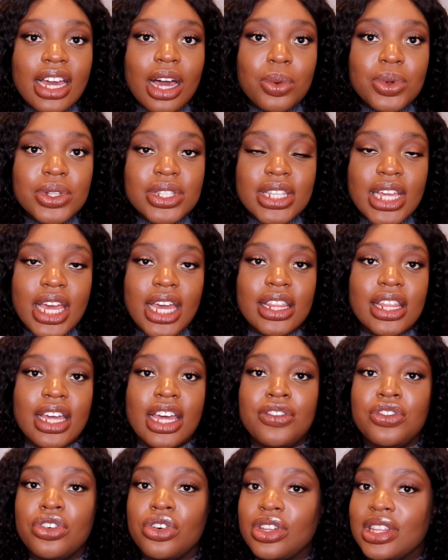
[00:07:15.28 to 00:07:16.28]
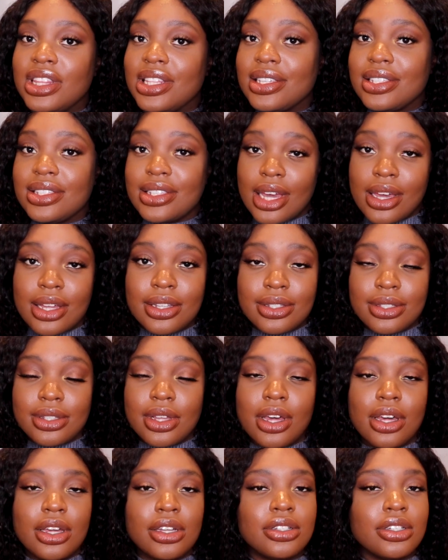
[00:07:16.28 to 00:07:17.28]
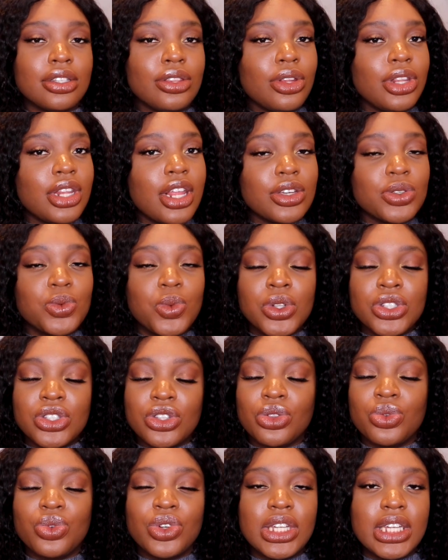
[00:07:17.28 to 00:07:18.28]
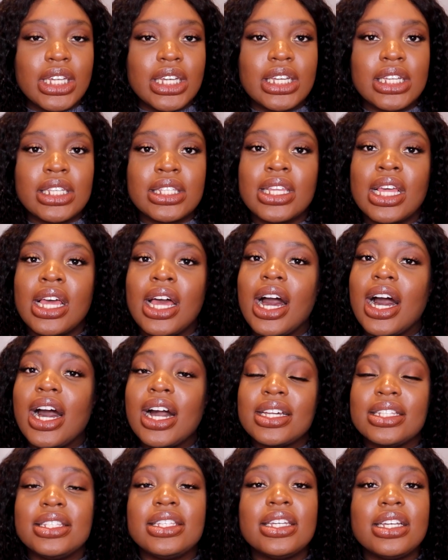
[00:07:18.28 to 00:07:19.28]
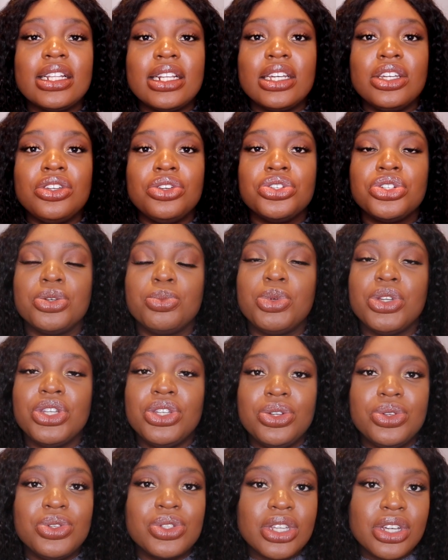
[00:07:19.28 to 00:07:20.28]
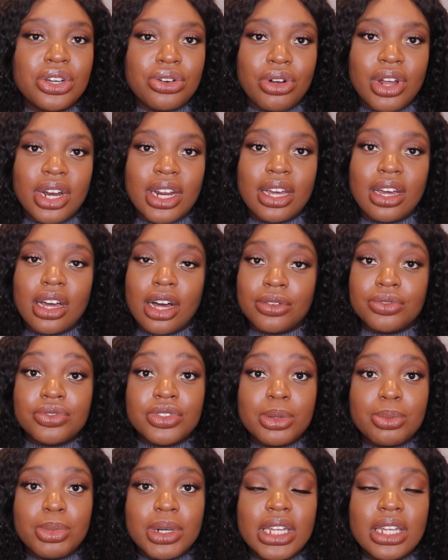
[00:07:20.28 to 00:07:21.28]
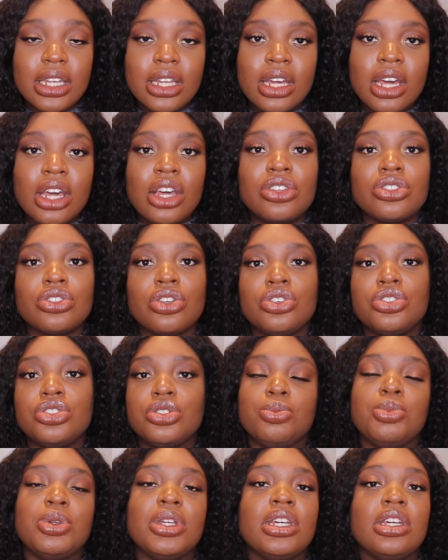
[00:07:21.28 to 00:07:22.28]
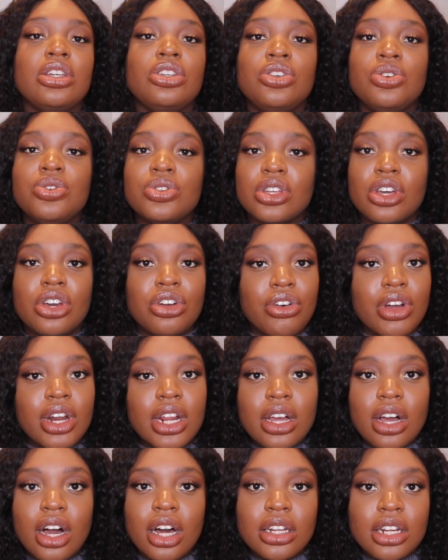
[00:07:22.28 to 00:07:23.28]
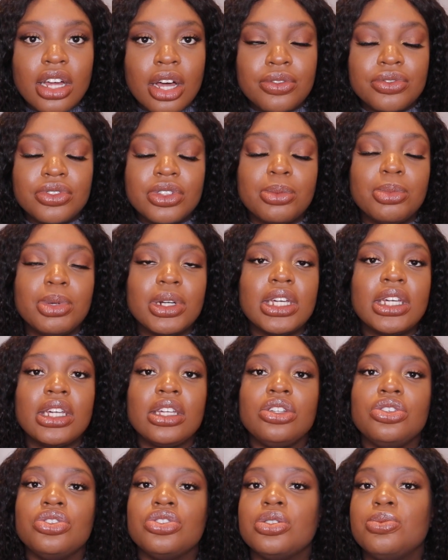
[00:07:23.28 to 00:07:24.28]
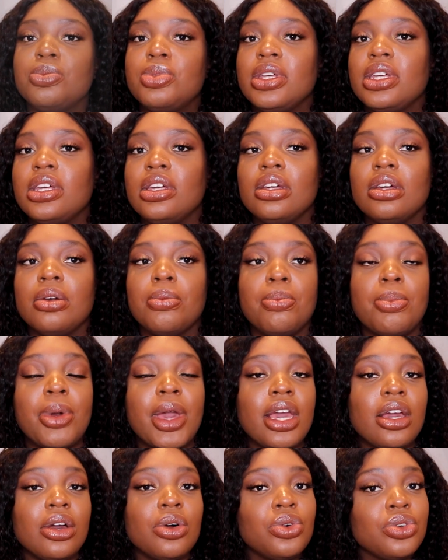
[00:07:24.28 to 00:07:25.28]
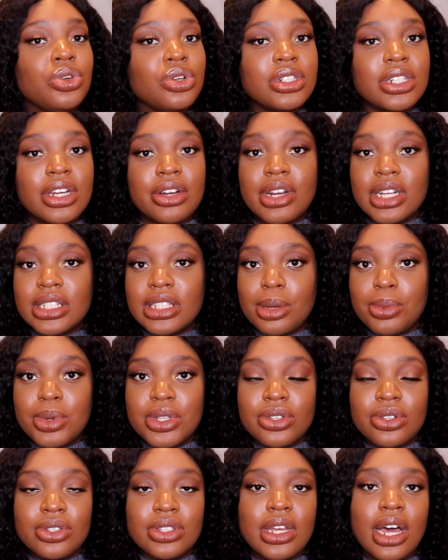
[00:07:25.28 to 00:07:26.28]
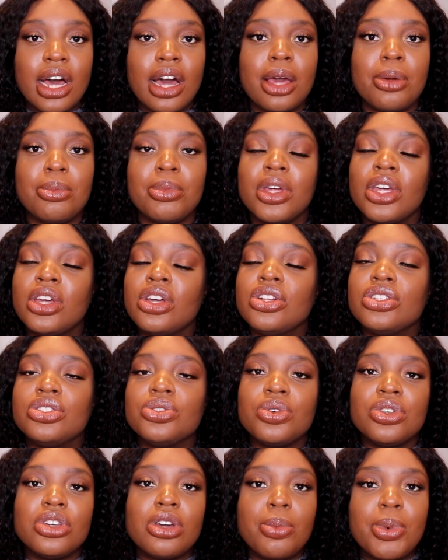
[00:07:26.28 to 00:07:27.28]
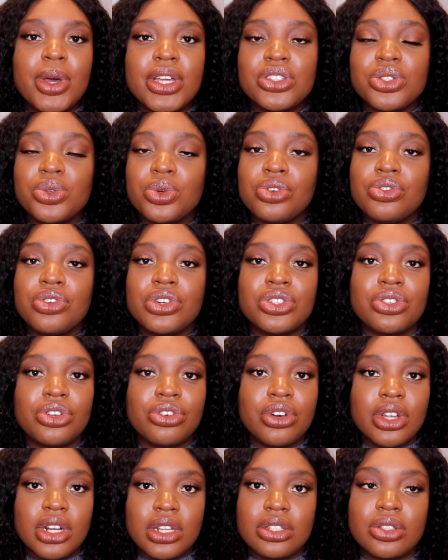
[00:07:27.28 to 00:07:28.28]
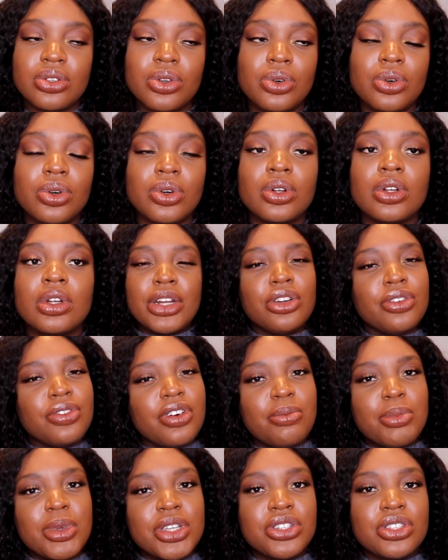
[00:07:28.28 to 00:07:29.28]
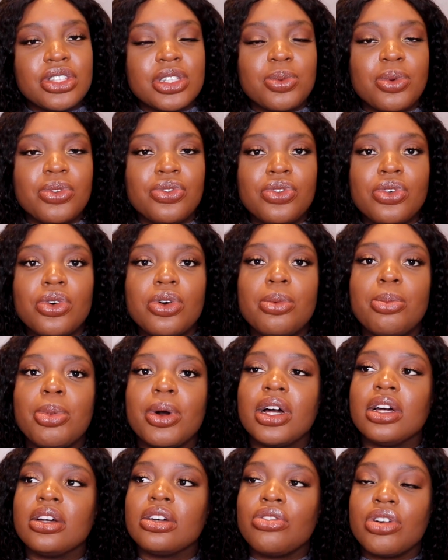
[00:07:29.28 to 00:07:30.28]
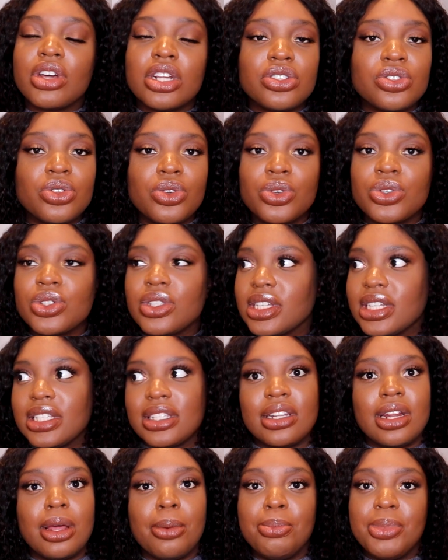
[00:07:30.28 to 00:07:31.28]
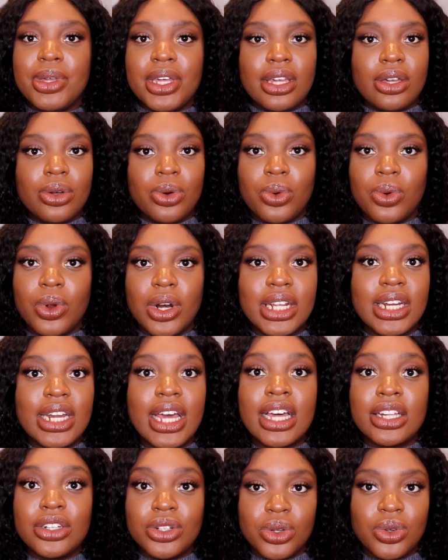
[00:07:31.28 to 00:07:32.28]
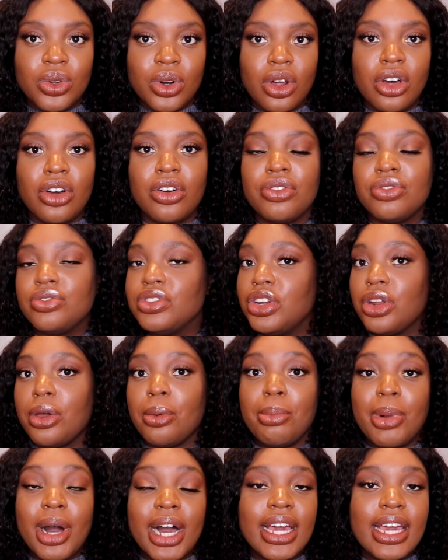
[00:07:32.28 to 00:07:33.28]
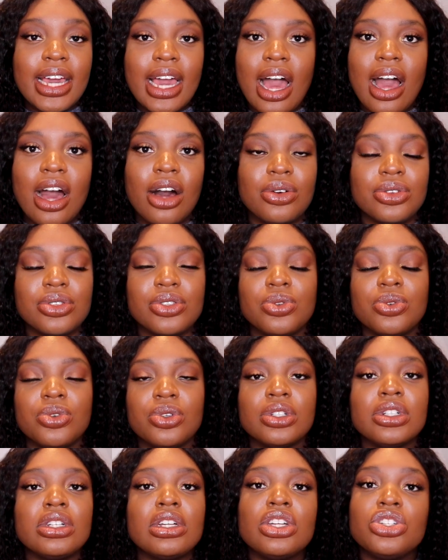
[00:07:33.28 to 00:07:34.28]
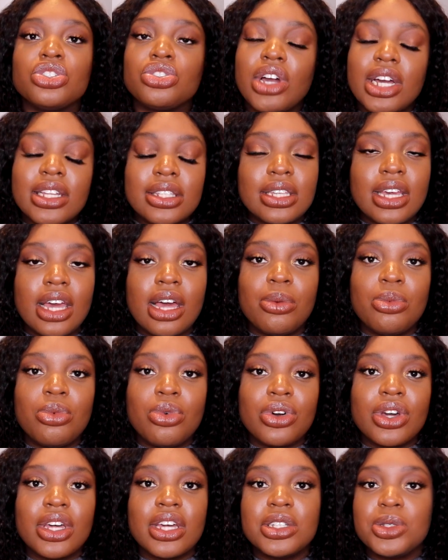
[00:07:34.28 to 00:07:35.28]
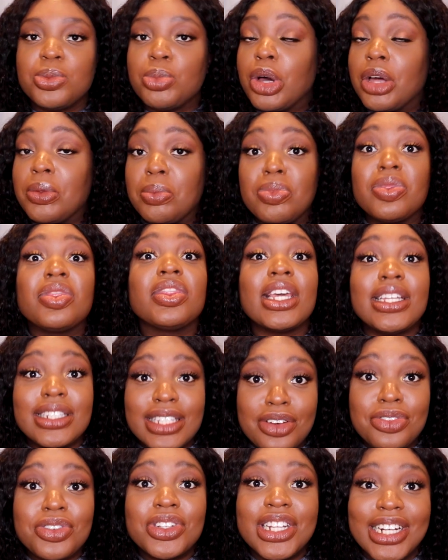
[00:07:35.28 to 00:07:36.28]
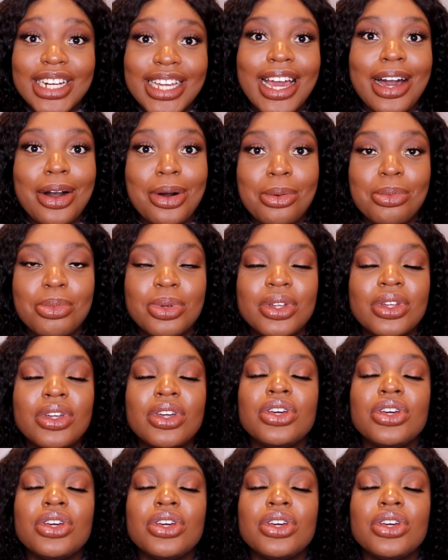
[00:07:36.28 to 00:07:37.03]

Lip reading: thing I would say, that if you're in this second stage in the next 1 to 3 years, ideally you should be using credit comfortably. So you should be using a credit card comfortably, you should be paying all your direct debits on time, doing your best to increase your credit score. I don't know if I've mentioned this before, but credit scores isn't a be all and end all of, you know, buying a house or trying to get a mortgage, but they definitely help.